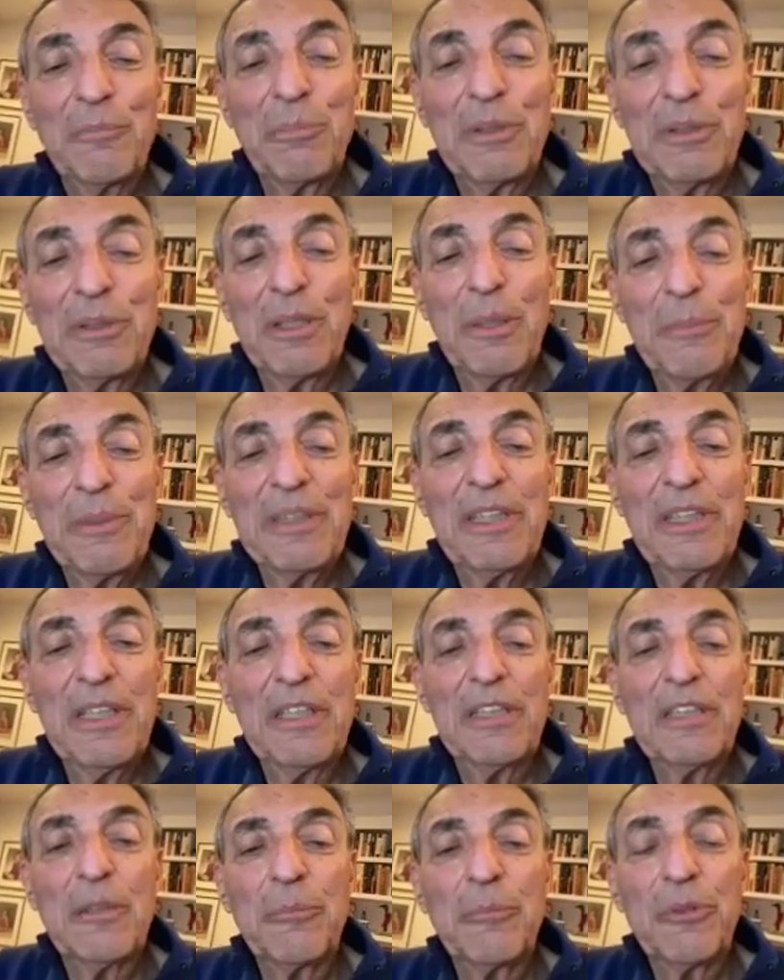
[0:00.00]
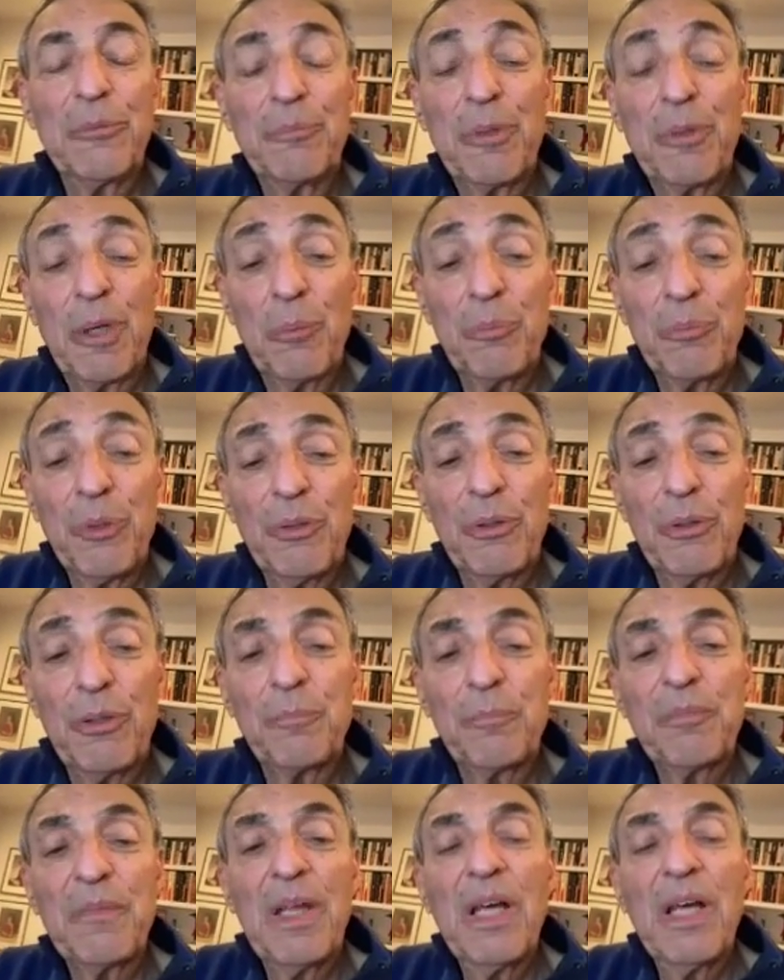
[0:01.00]
but I mean the
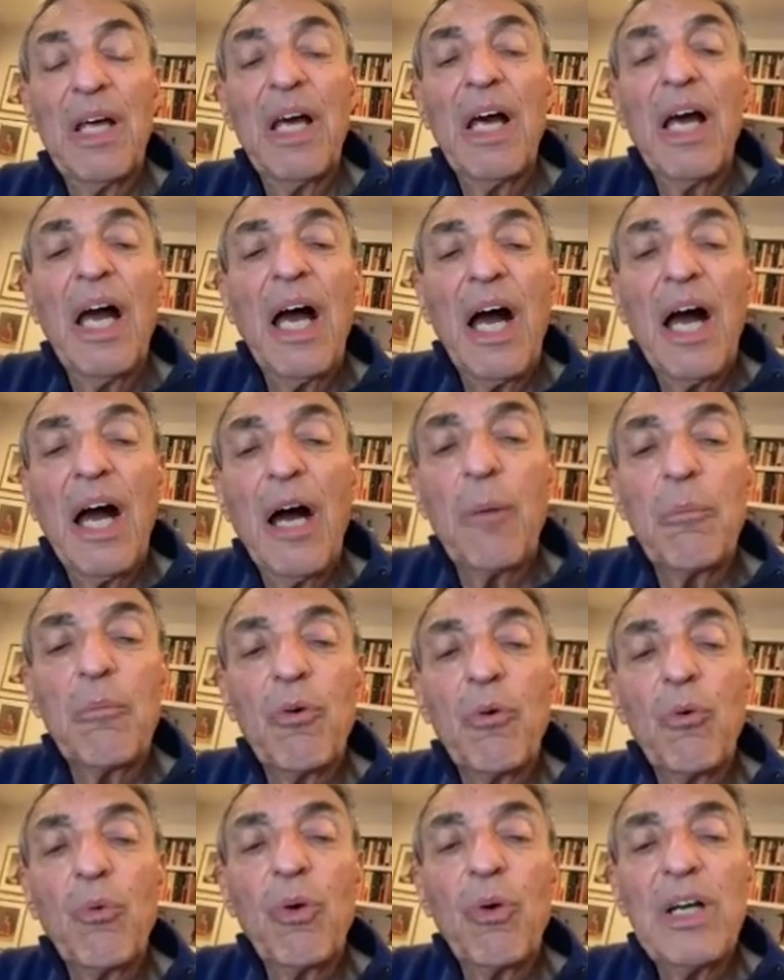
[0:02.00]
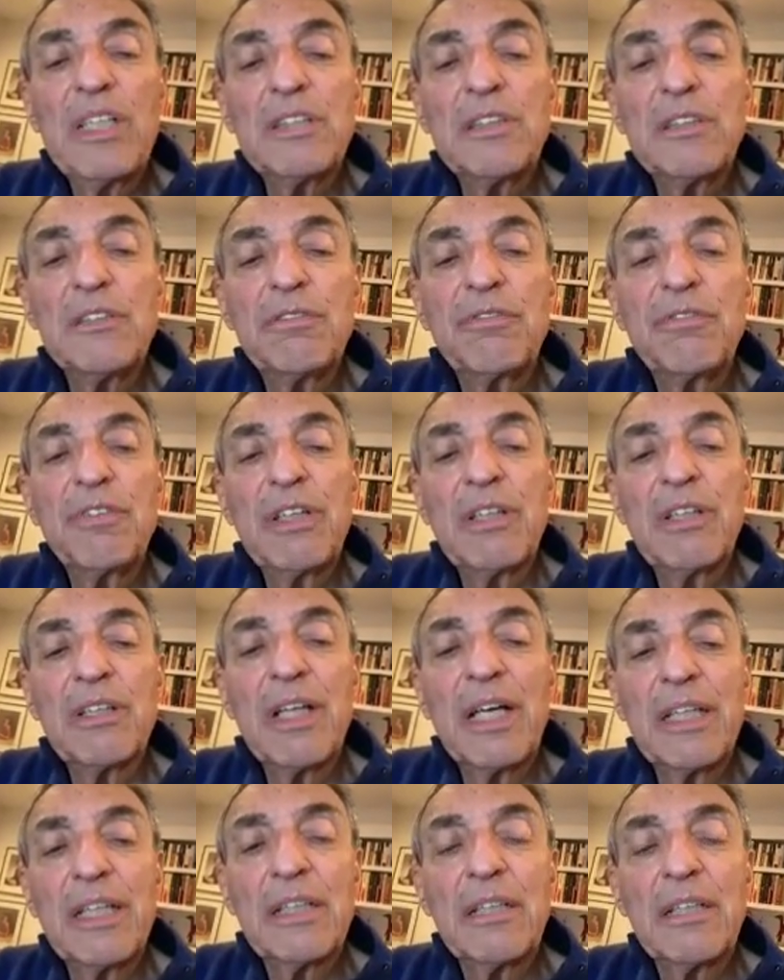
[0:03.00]
computer. What does it feel
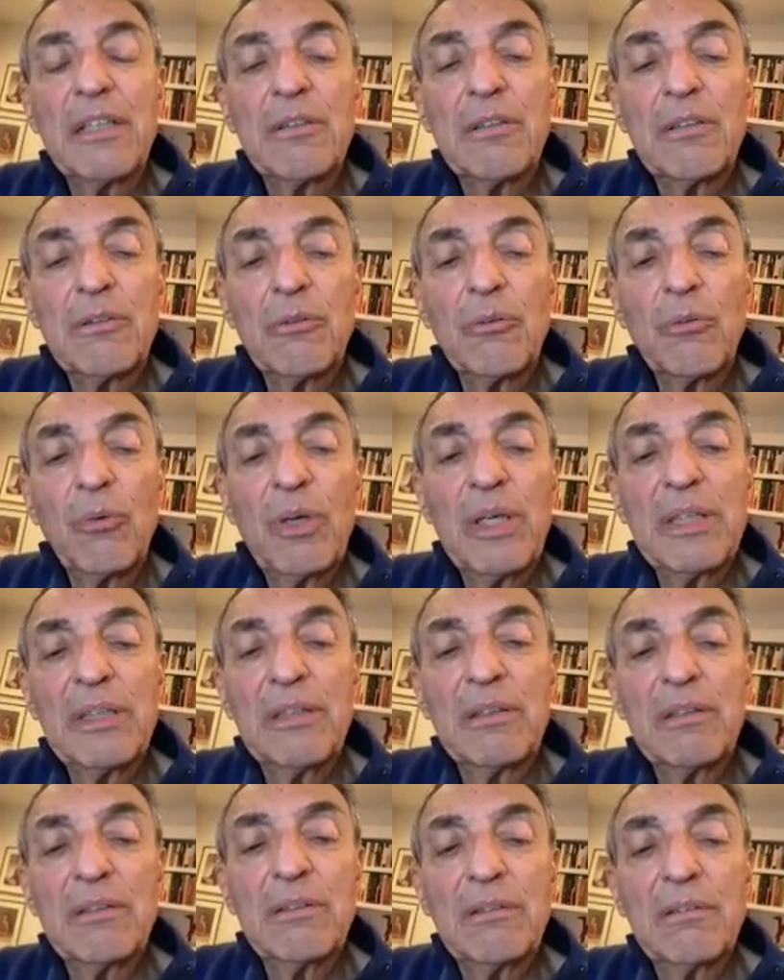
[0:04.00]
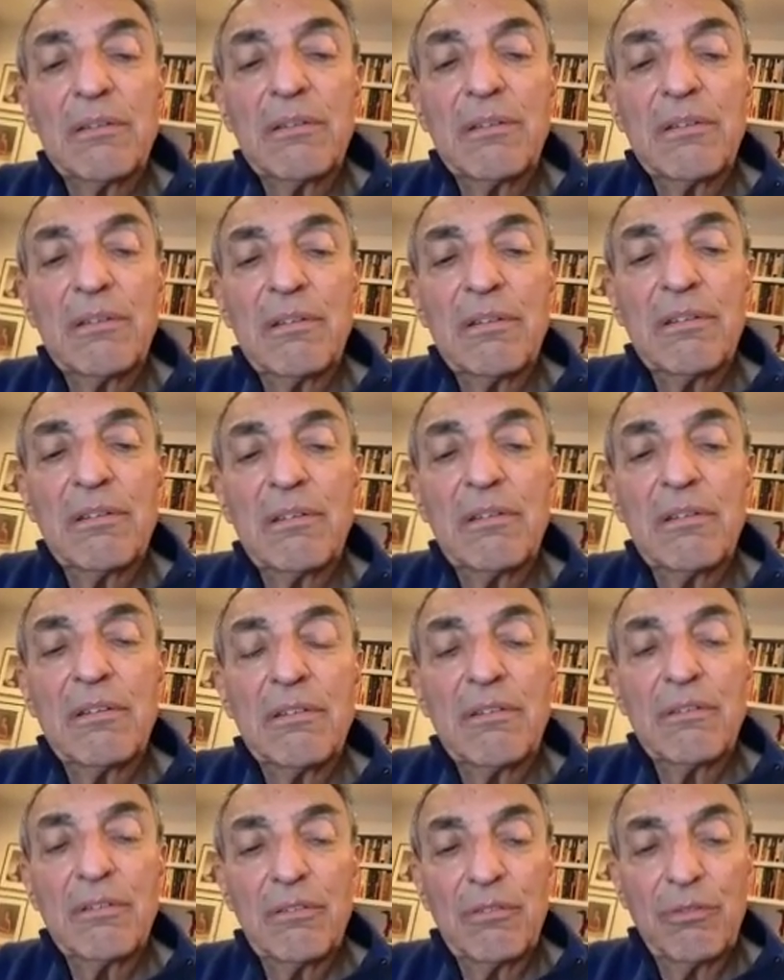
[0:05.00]
like when
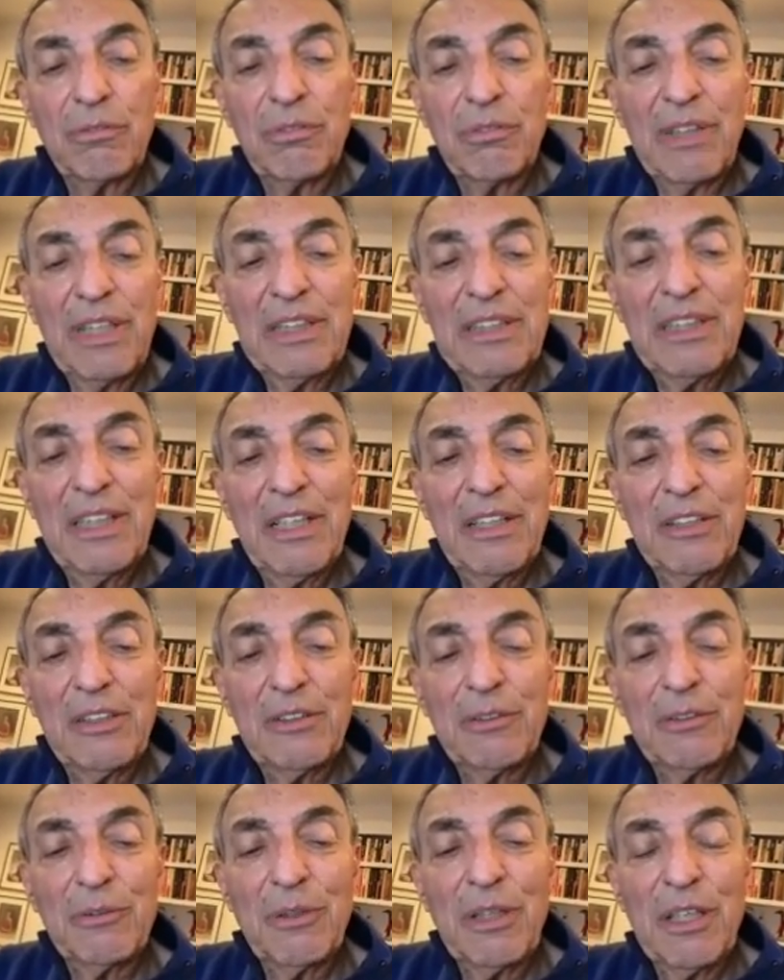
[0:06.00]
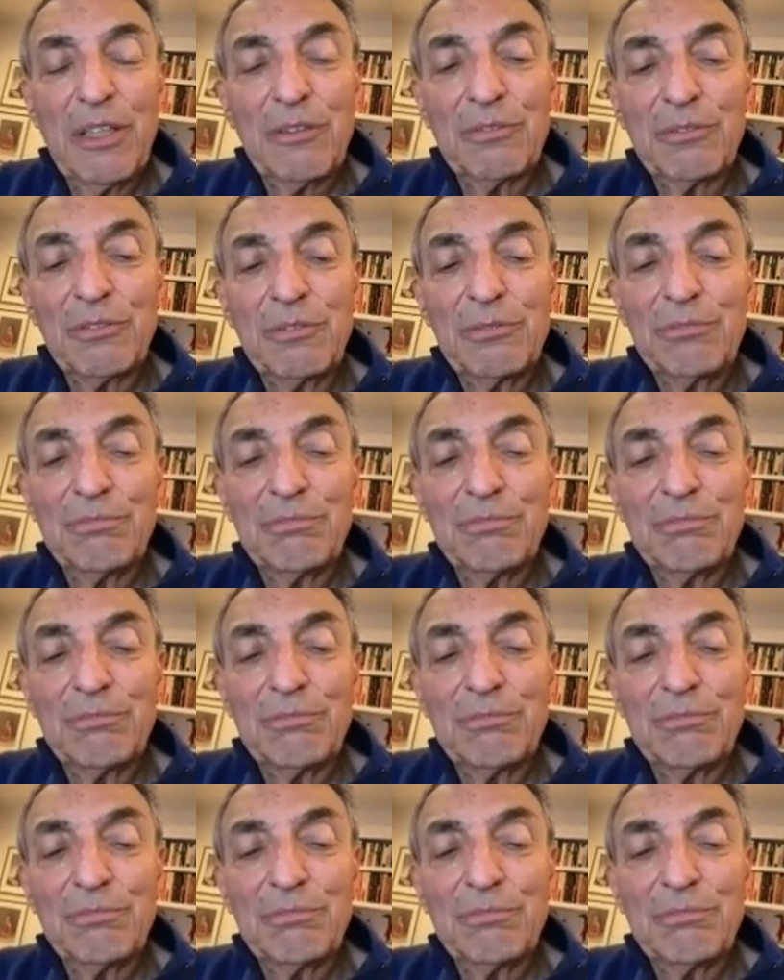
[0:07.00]
they tell you, well,